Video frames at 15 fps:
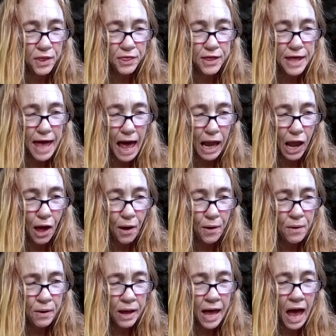with
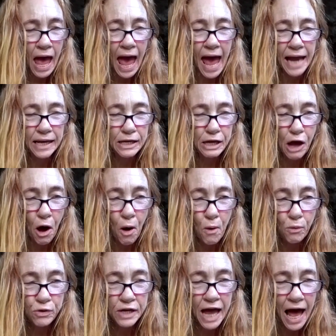yellow and
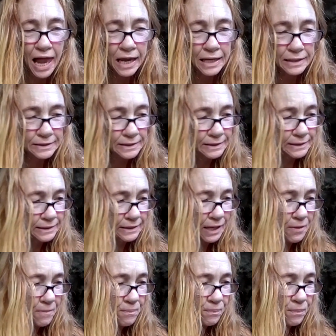gold colors.
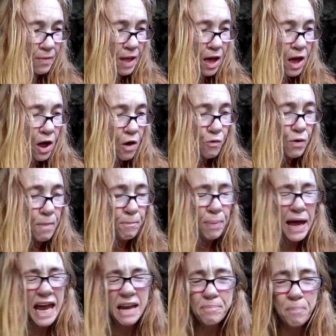
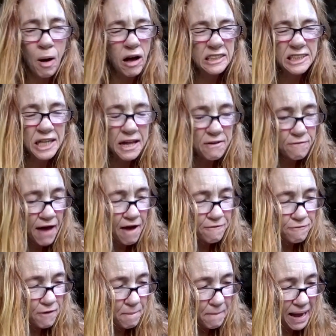Repeat positive
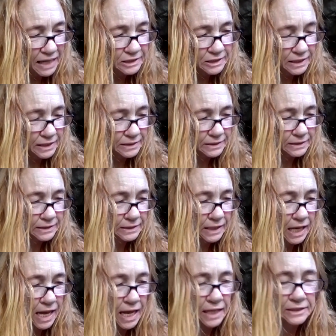
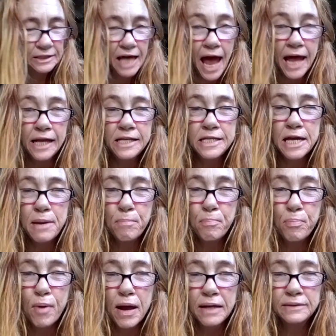affirmations. Take deep
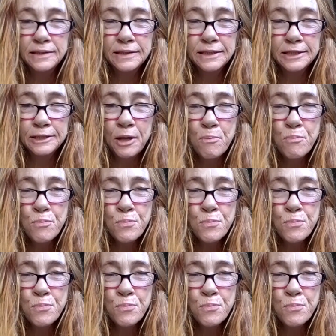breaths.